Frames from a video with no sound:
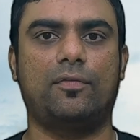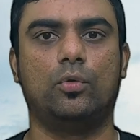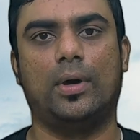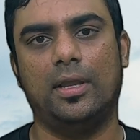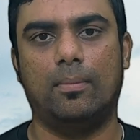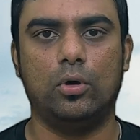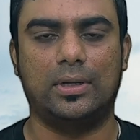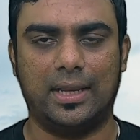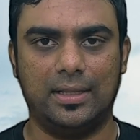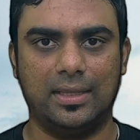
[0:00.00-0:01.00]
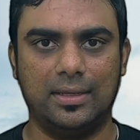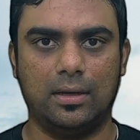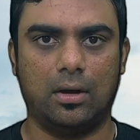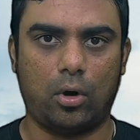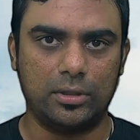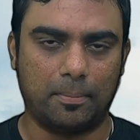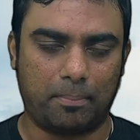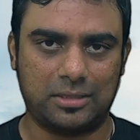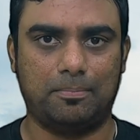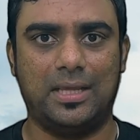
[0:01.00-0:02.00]
have to worry about anything on the
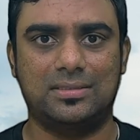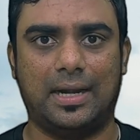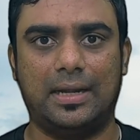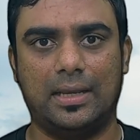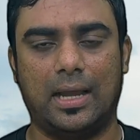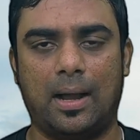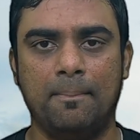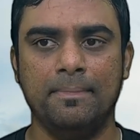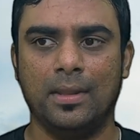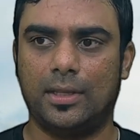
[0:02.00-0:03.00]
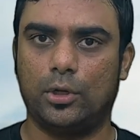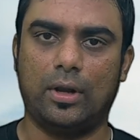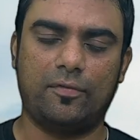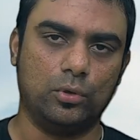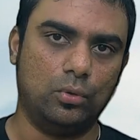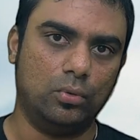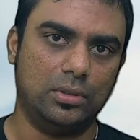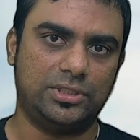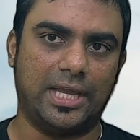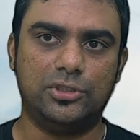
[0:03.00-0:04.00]
birthplace criteria, that you'll have
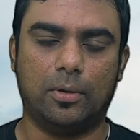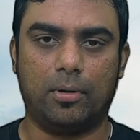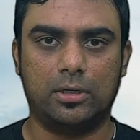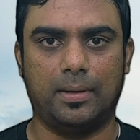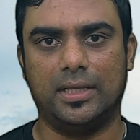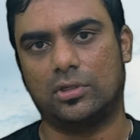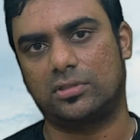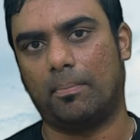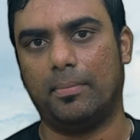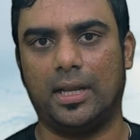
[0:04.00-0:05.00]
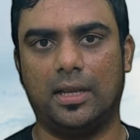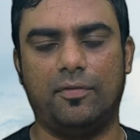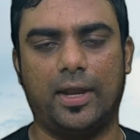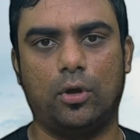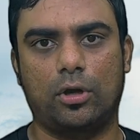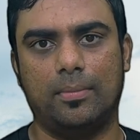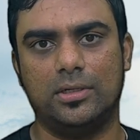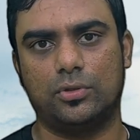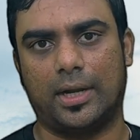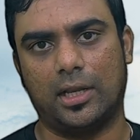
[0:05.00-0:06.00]
to change your birthplace or submit any fake
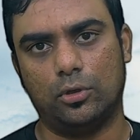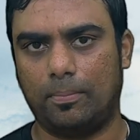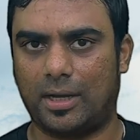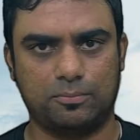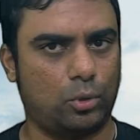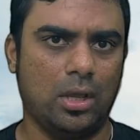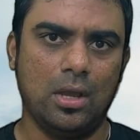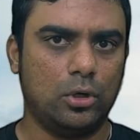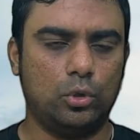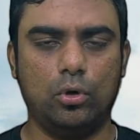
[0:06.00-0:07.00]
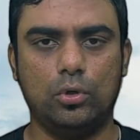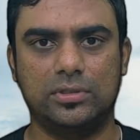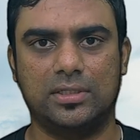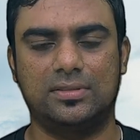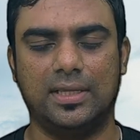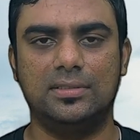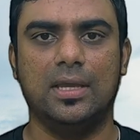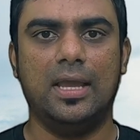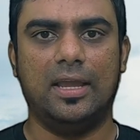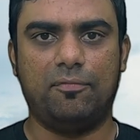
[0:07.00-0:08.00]
documents to get a new passport. Don't do such things.
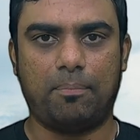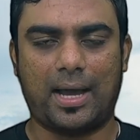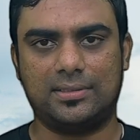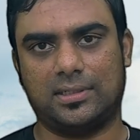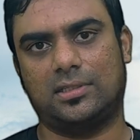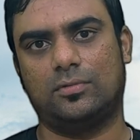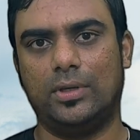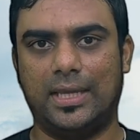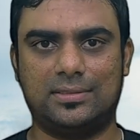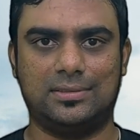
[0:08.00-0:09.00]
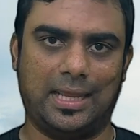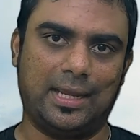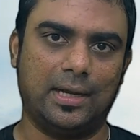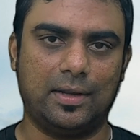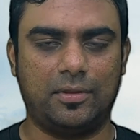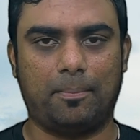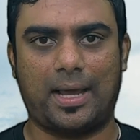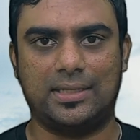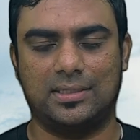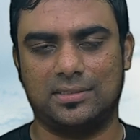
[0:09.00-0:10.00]
If PAR is successful, yes, take it. If the
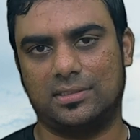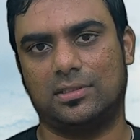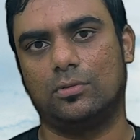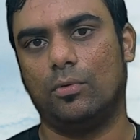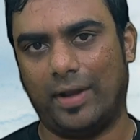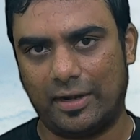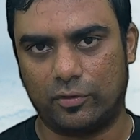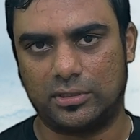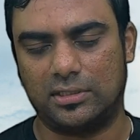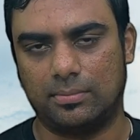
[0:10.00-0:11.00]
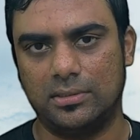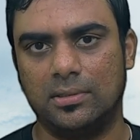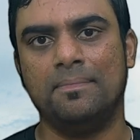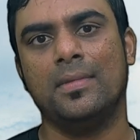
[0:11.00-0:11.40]
PAR is unsuccessful, wait for 6 months